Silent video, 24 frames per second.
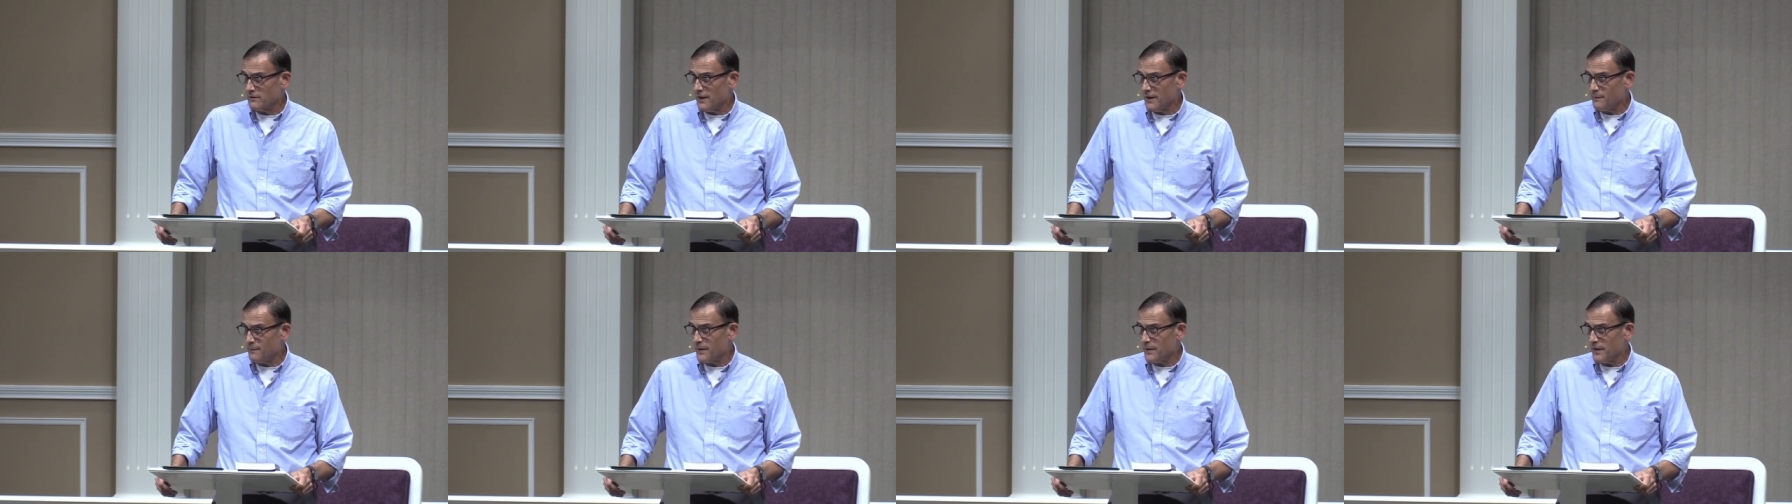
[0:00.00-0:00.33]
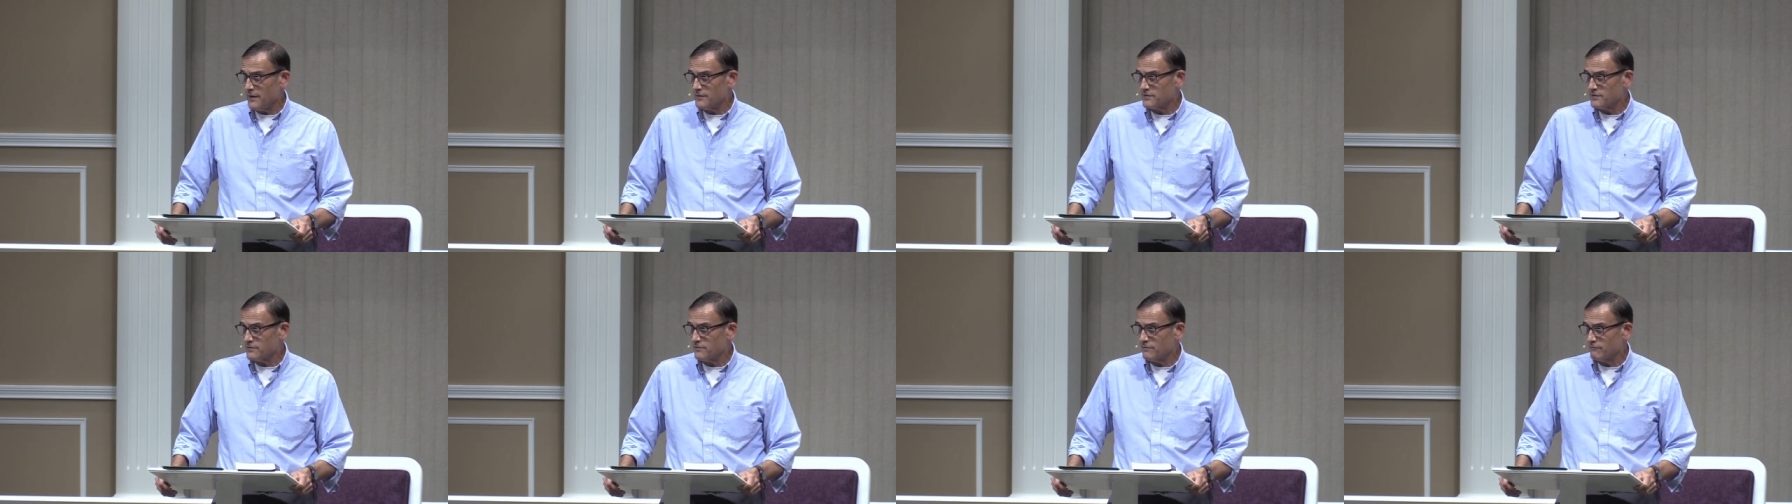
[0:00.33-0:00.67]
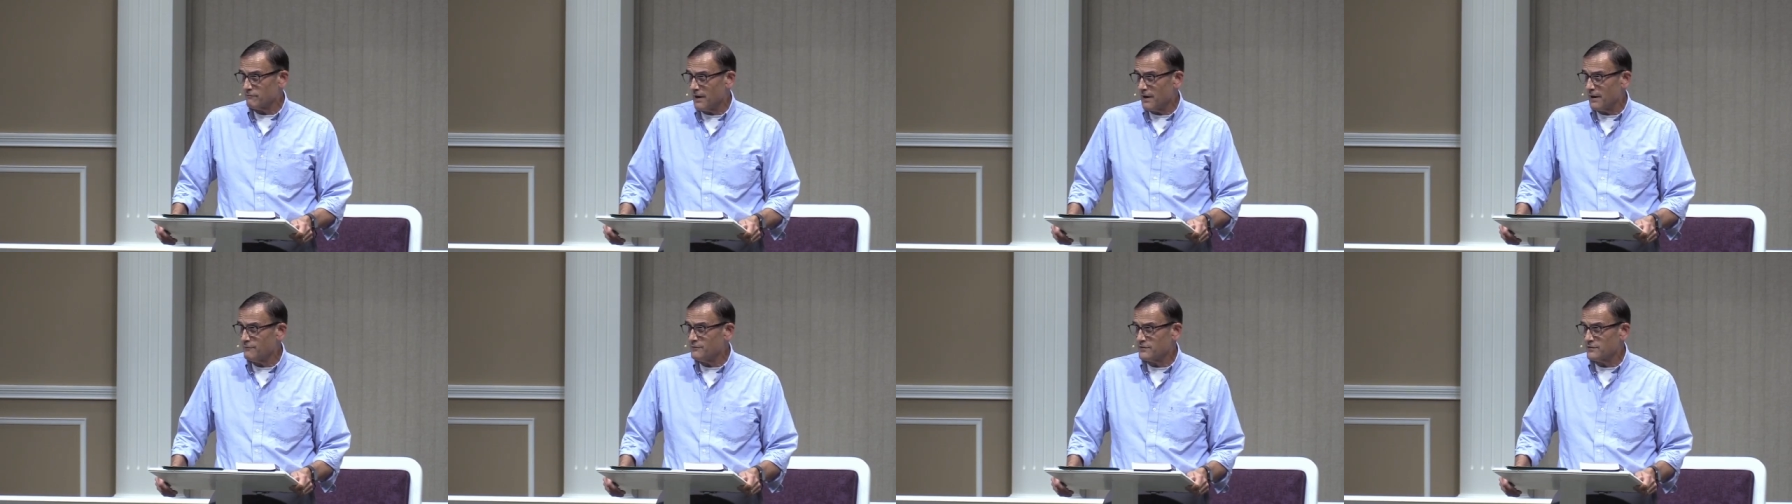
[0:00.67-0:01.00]
I pastored
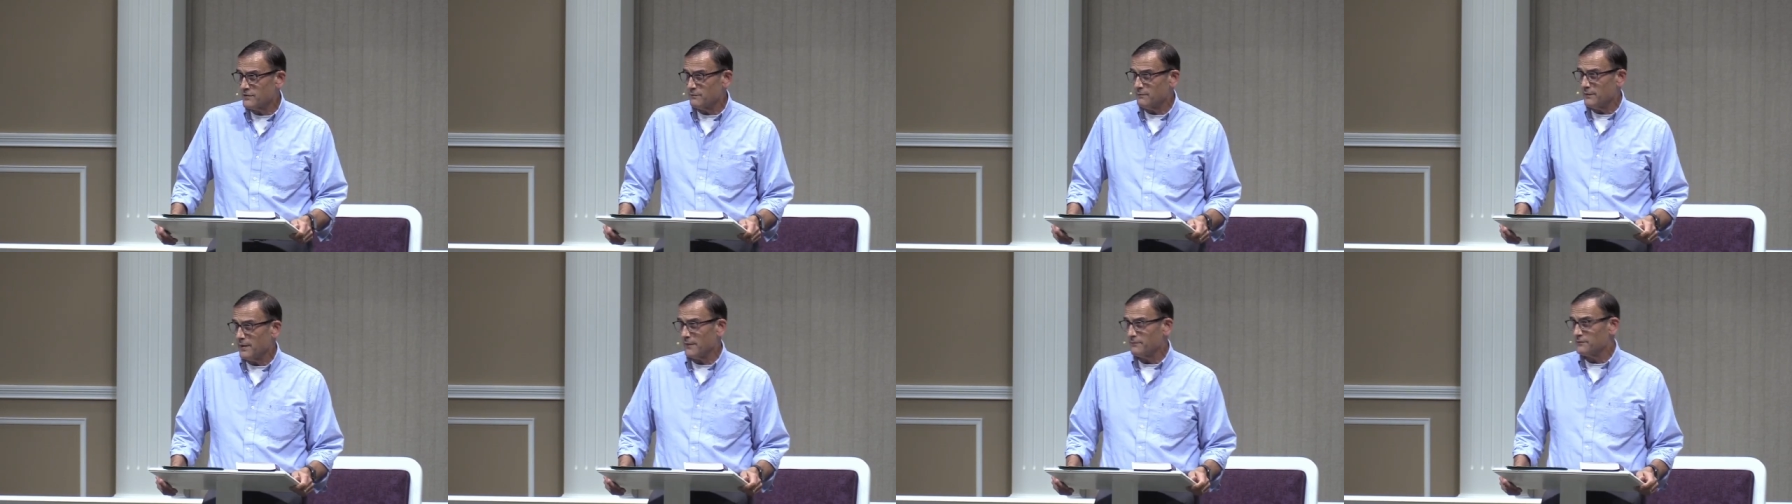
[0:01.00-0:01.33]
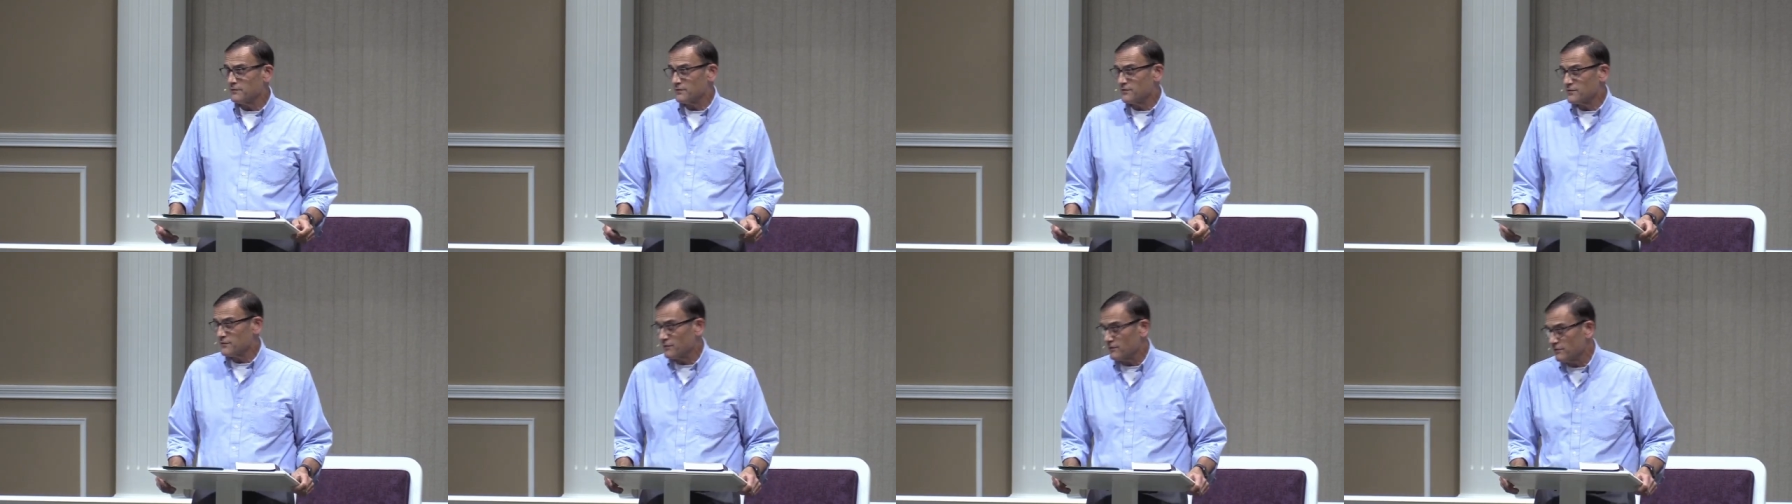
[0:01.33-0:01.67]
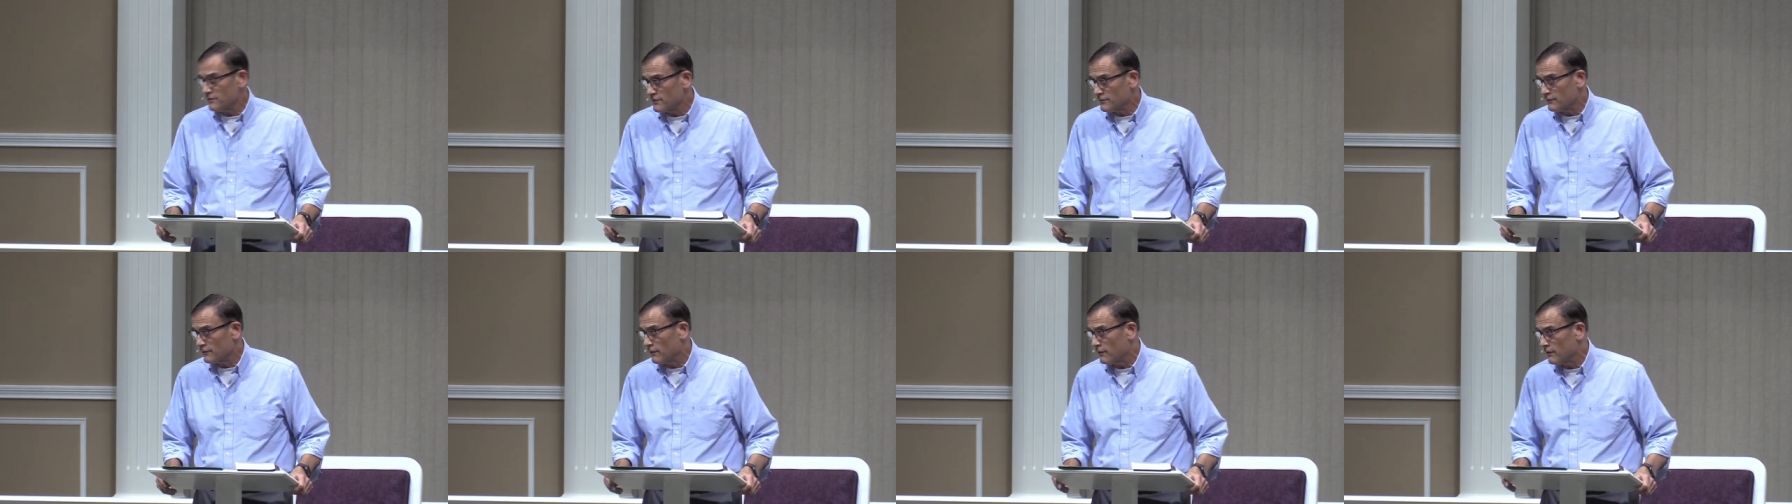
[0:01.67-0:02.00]
Robinson Baptist
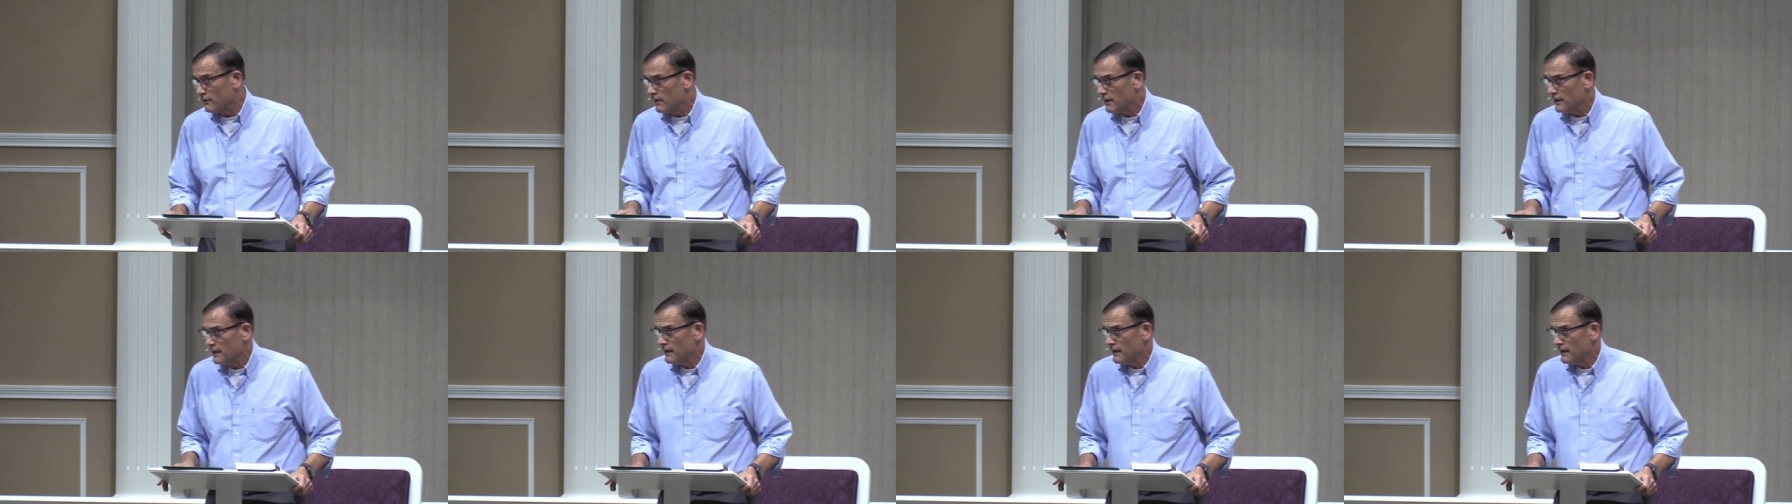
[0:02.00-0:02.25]
Church for